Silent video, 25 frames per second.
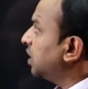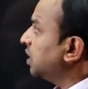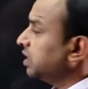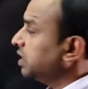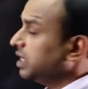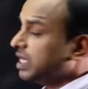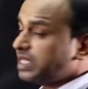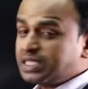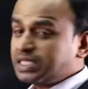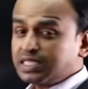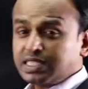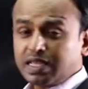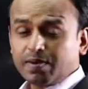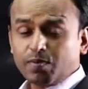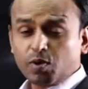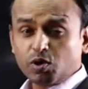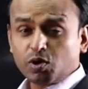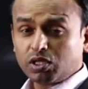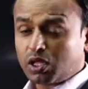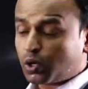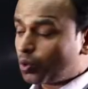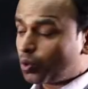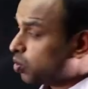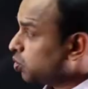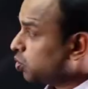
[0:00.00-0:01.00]
This is
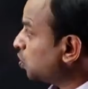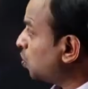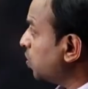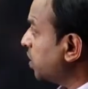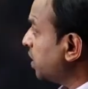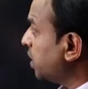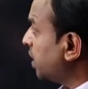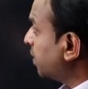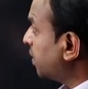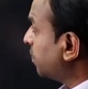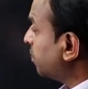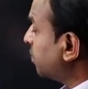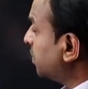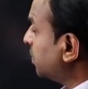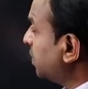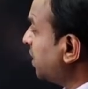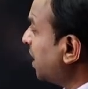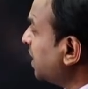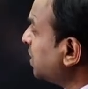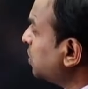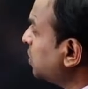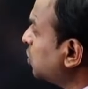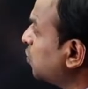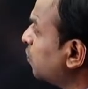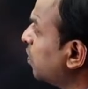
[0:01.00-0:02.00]
about the rule two dear.
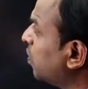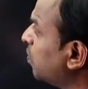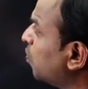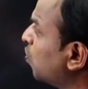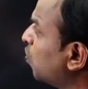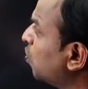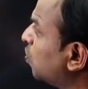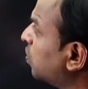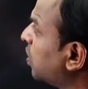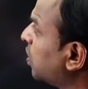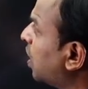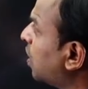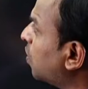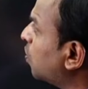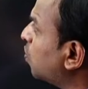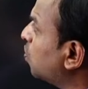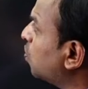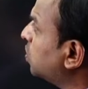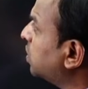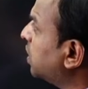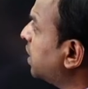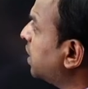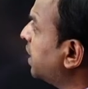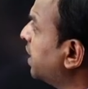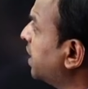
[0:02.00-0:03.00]
Next we'll move to the
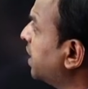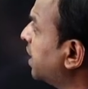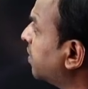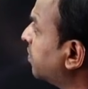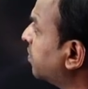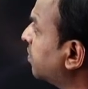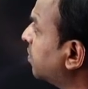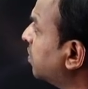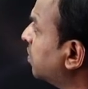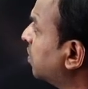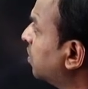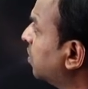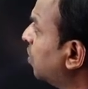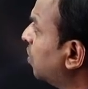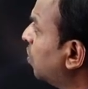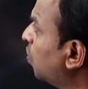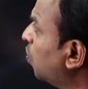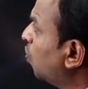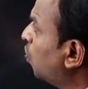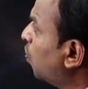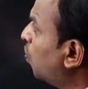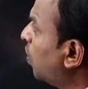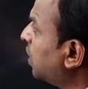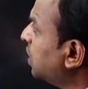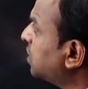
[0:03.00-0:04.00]
rule three dear.
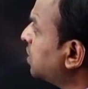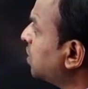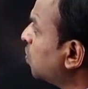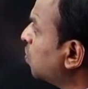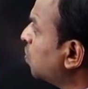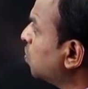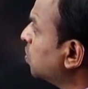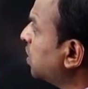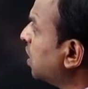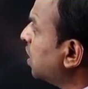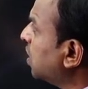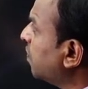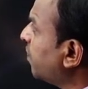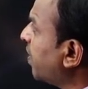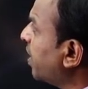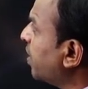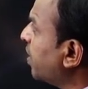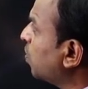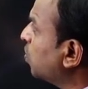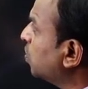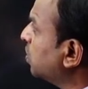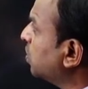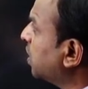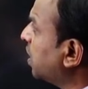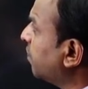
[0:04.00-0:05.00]
What is the rule three? Why
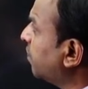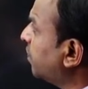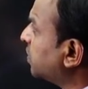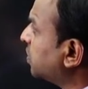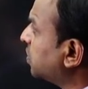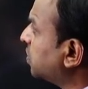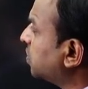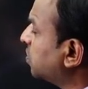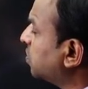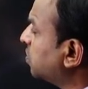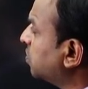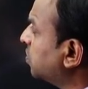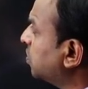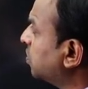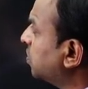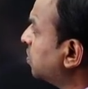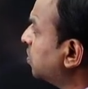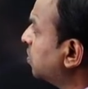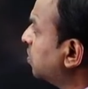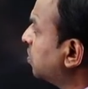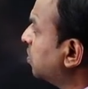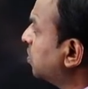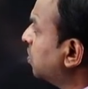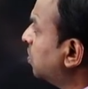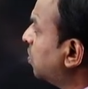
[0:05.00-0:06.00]
rule three first?
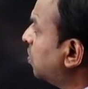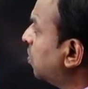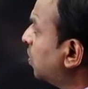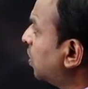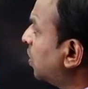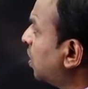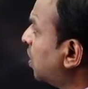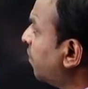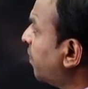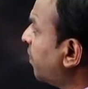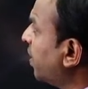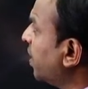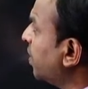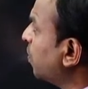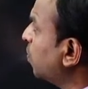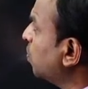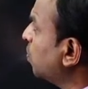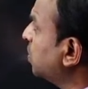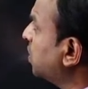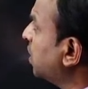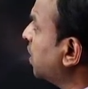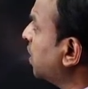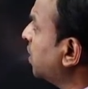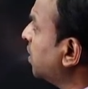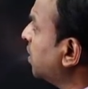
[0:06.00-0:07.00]
Okay, why
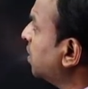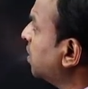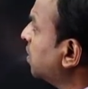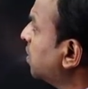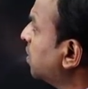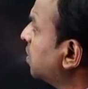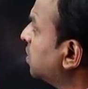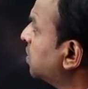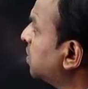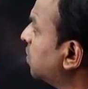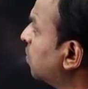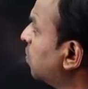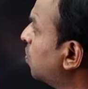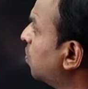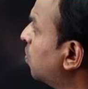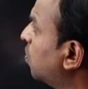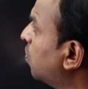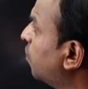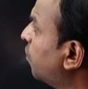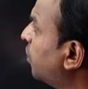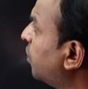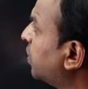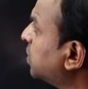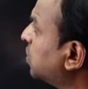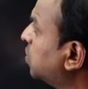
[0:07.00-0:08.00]
rule three?
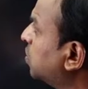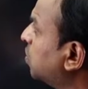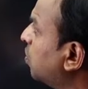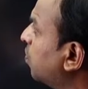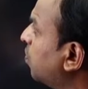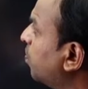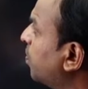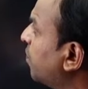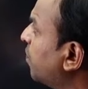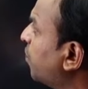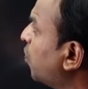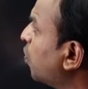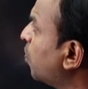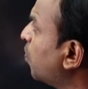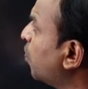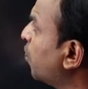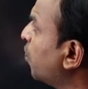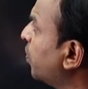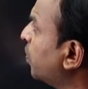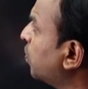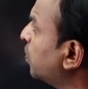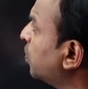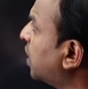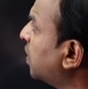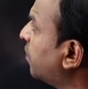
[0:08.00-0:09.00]
So first two before
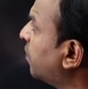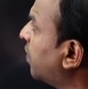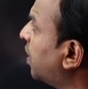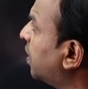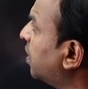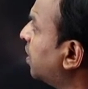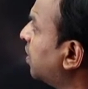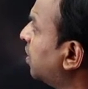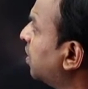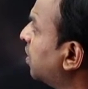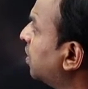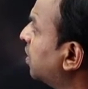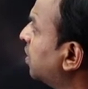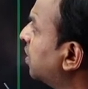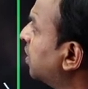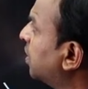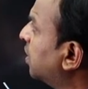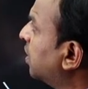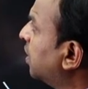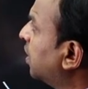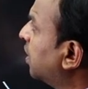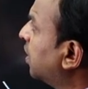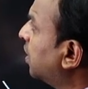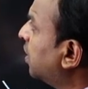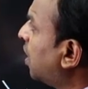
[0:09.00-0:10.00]
moving to that one.
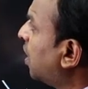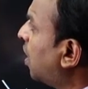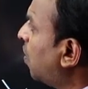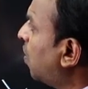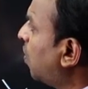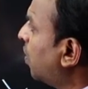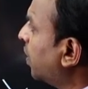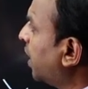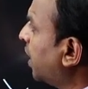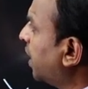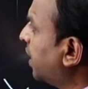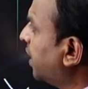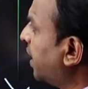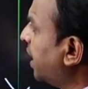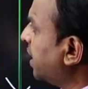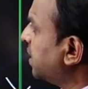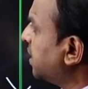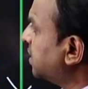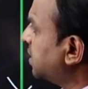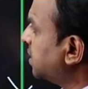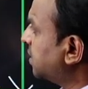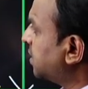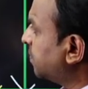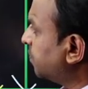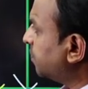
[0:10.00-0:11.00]
Now okay,
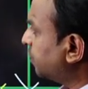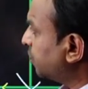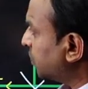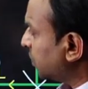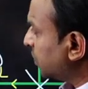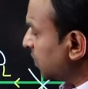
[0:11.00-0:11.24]
nice.